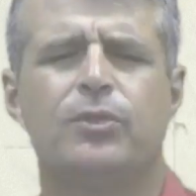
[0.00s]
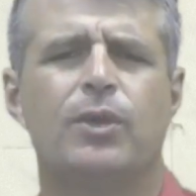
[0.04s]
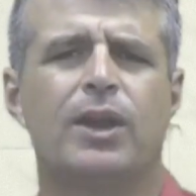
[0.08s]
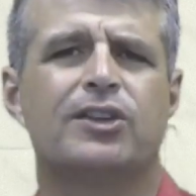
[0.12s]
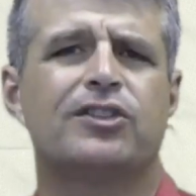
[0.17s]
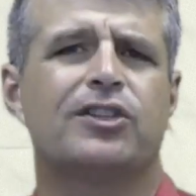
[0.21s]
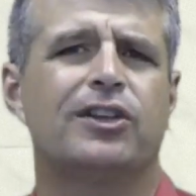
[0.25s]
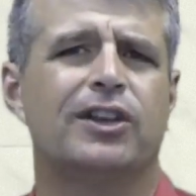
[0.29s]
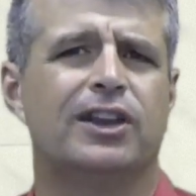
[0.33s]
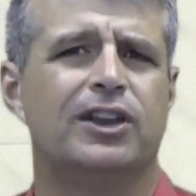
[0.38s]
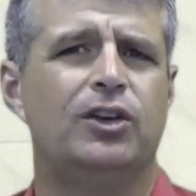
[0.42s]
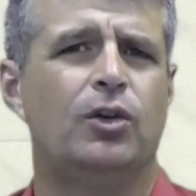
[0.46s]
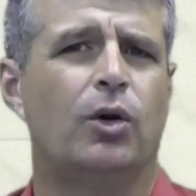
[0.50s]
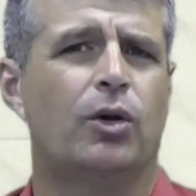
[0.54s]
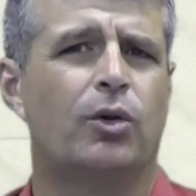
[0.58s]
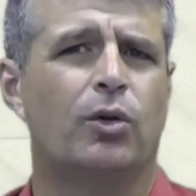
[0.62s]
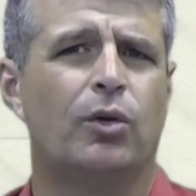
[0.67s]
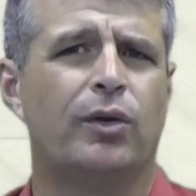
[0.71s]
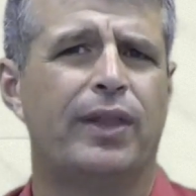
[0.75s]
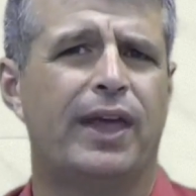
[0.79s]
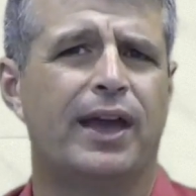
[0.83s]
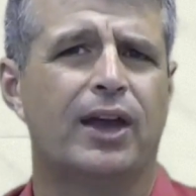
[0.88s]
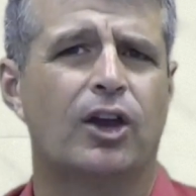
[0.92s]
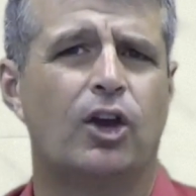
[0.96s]
are actually not
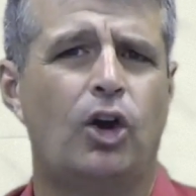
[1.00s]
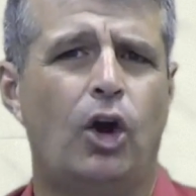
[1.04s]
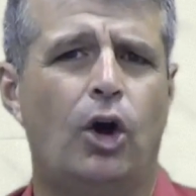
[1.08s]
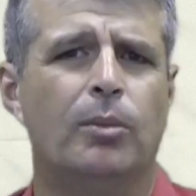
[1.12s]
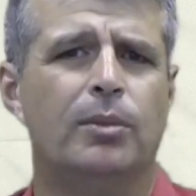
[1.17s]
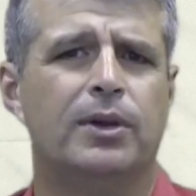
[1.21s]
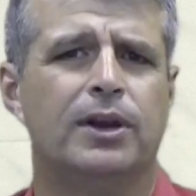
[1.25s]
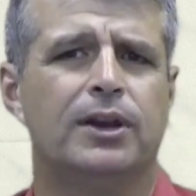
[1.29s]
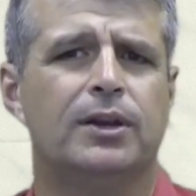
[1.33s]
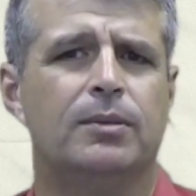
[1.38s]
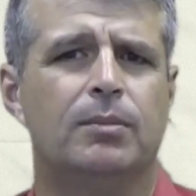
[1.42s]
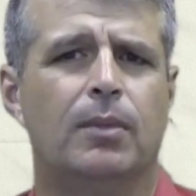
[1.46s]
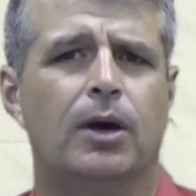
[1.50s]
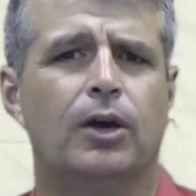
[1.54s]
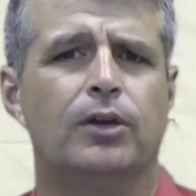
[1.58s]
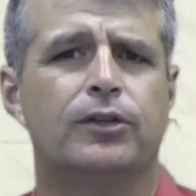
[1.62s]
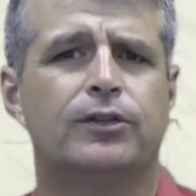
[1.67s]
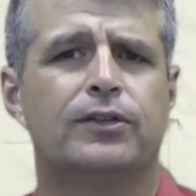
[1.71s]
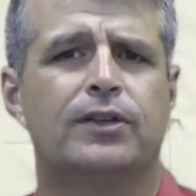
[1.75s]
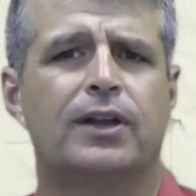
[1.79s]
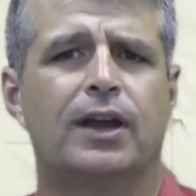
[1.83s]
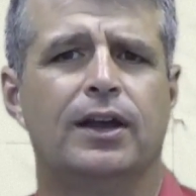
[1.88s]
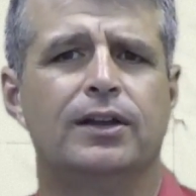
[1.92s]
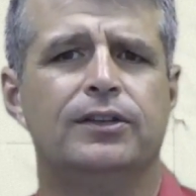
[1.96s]
all that common in
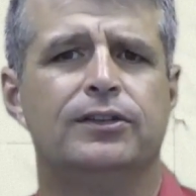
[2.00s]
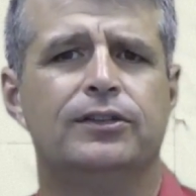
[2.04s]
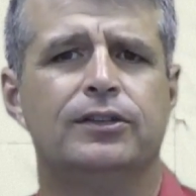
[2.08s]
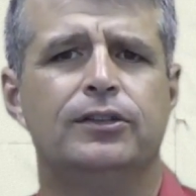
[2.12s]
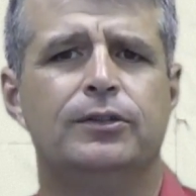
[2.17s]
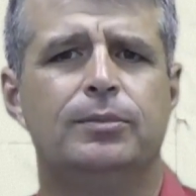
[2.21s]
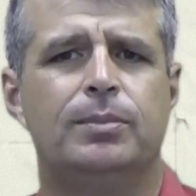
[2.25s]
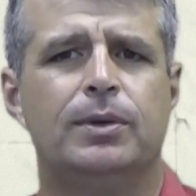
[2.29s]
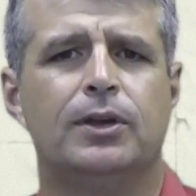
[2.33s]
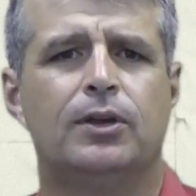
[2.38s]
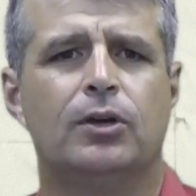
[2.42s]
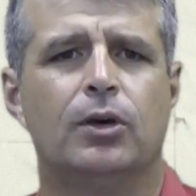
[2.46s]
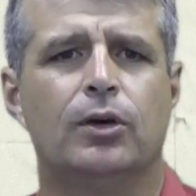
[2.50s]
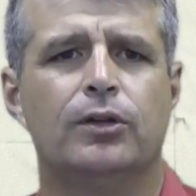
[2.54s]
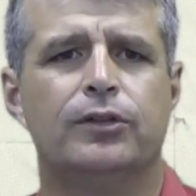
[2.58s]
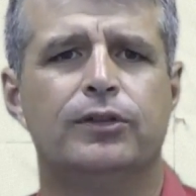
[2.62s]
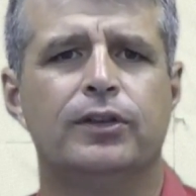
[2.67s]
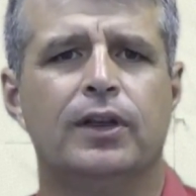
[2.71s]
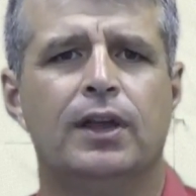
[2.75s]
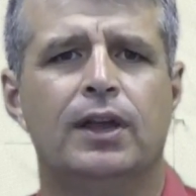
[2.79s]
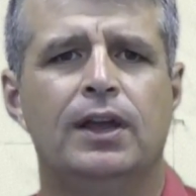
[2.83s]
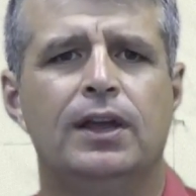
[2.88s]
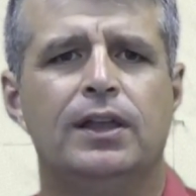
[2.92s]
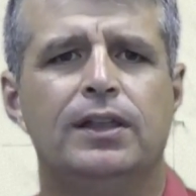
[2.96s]
most cases because
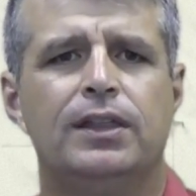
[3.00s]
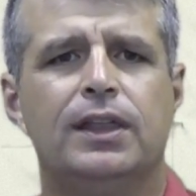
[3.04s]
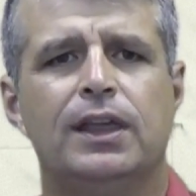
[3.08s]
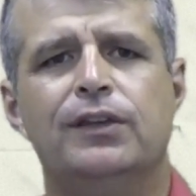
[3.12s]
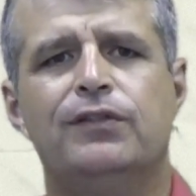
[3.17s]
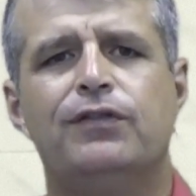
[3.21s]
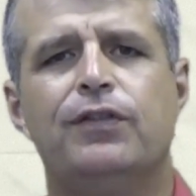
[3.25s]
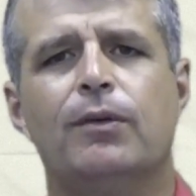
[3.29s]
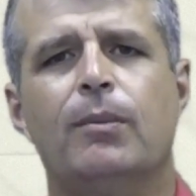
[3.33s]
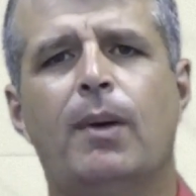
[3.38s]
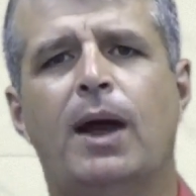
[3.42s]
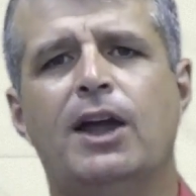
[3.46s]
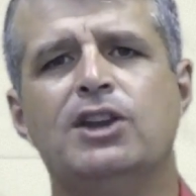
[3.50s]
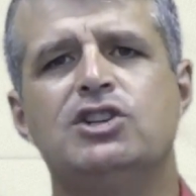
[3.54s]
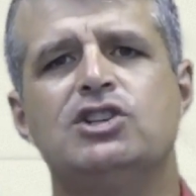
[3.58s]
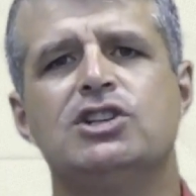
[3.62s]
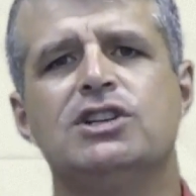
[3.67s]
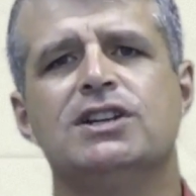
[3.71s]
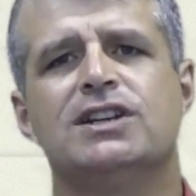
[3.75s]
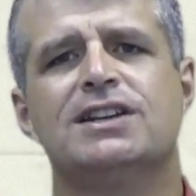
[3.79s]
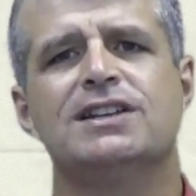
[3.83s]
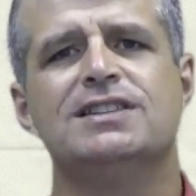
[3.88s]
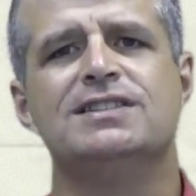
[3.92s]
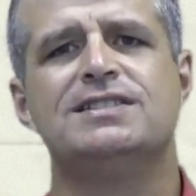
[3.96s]
the
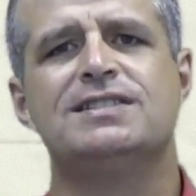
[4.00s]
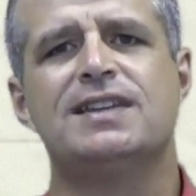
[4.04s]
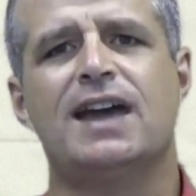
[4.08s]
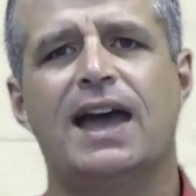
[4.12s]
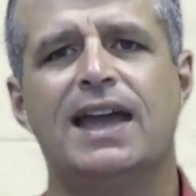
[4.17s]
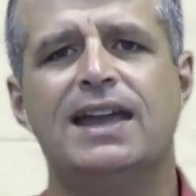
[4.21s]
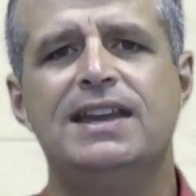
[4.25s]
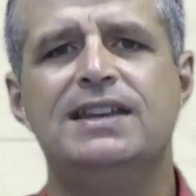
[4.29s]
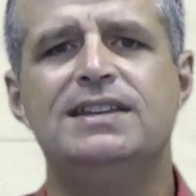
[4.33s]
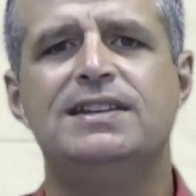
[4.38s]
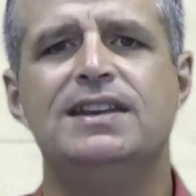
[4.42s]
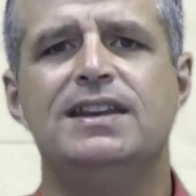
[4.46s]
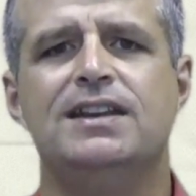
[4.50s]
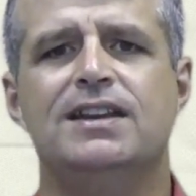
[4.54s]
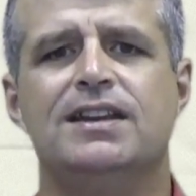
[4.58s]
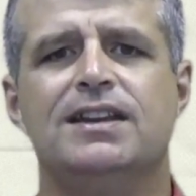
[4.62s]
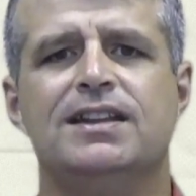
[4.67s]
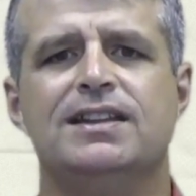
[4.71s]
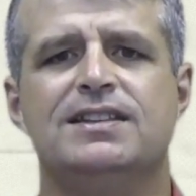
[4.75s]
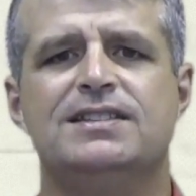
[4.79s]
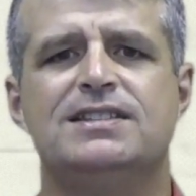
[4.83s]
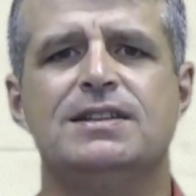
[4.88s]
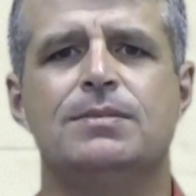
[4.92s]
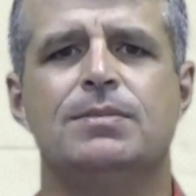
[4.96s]
information contained in an
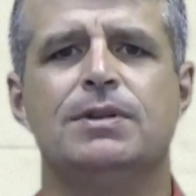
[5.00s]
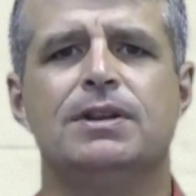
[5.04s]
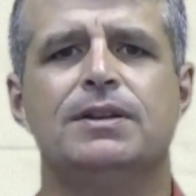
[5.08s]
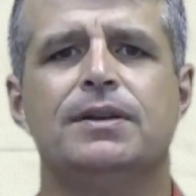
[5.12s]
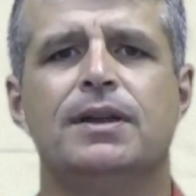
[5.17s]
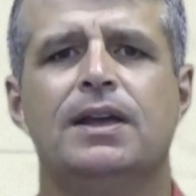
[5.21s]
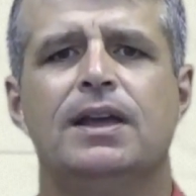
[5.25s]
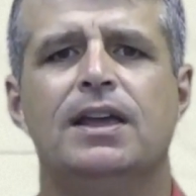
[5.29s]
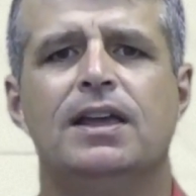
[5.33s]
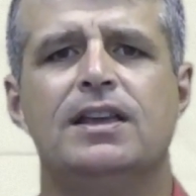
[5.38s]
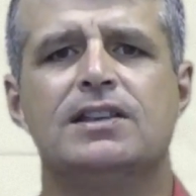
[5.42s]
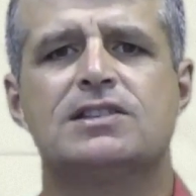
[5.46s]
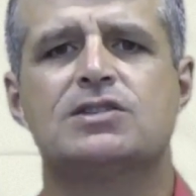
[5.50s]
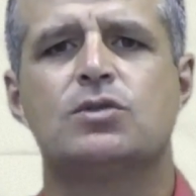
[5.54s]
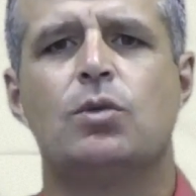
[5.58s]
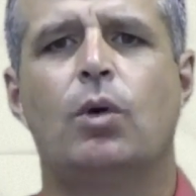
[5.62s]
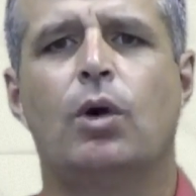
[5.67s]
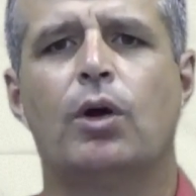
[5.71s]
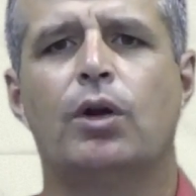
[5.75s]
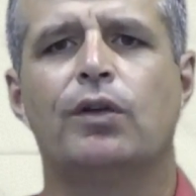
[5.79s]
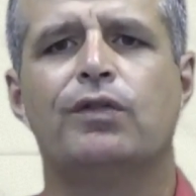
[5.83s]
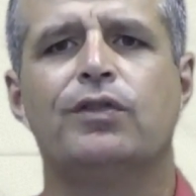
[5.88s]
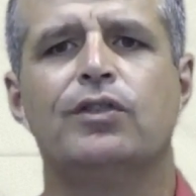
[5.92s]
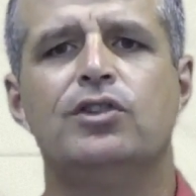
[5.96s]
exhibit is
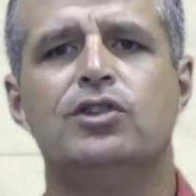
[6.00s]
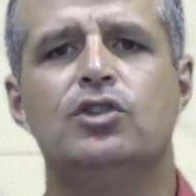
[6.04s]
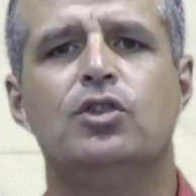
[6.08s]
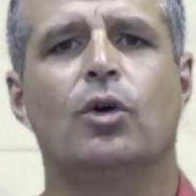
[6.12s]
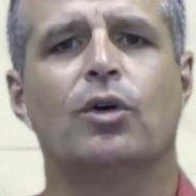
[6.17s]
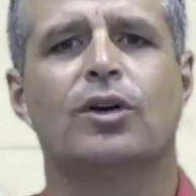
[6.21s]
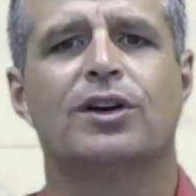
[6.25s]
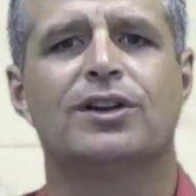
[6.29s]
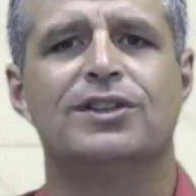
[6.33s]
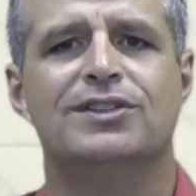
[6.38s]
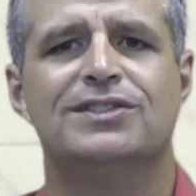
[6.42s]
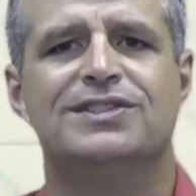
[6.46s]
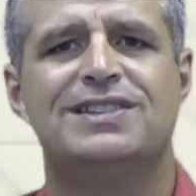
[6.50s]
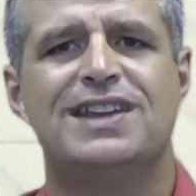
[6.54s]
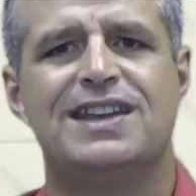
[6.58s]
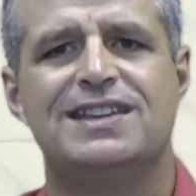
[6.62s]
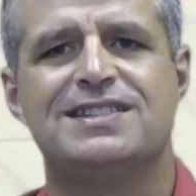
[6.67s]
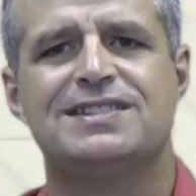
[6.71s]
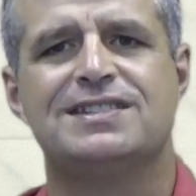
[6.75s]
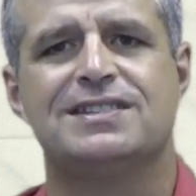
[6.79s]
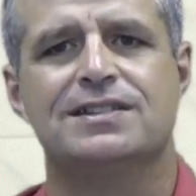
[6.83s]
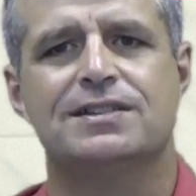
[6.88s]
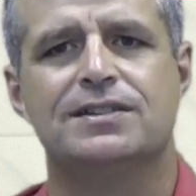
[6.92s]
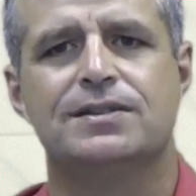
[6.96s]
quite often not
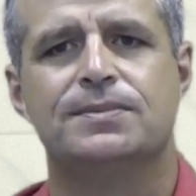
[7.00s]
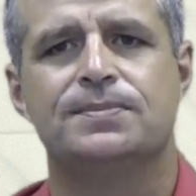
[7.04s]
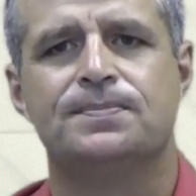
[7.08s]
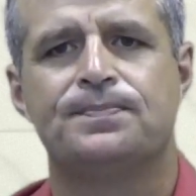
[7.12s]
contested.